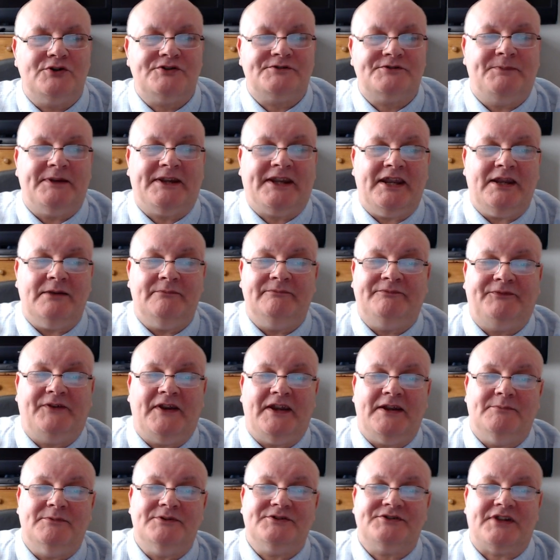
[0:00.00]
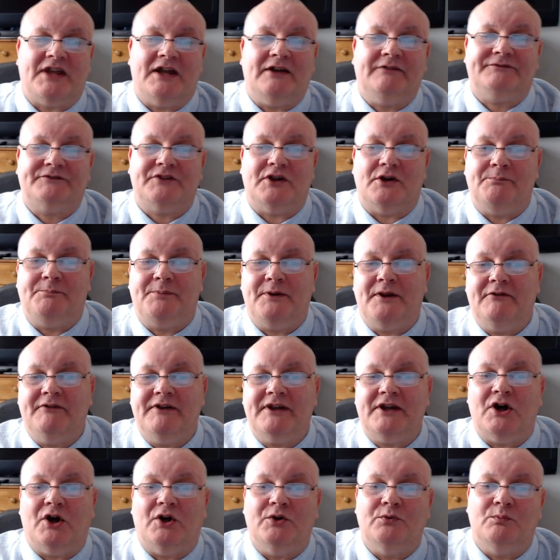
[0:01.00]
became famous after appearing
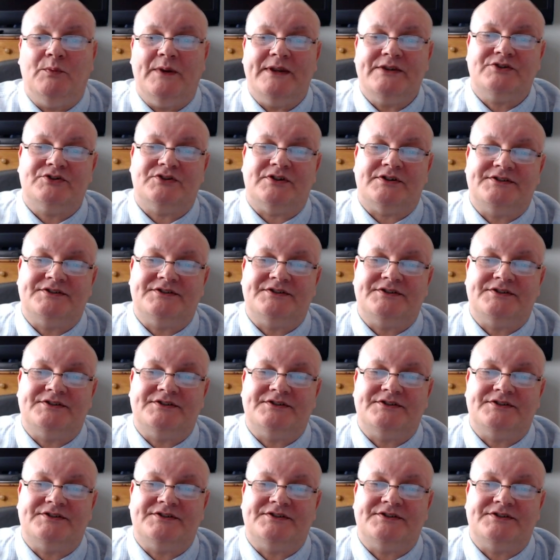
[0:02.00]
on which